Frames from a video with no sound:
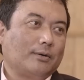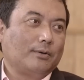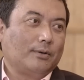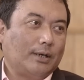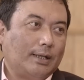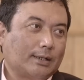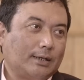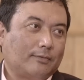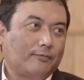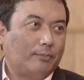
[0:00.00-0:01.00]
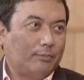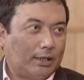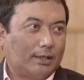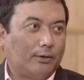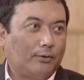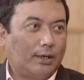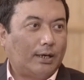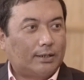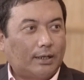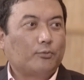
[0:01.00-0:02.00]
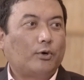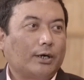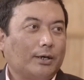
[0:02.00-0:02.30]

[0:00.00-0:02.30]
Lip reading: elected, from that day only I started working.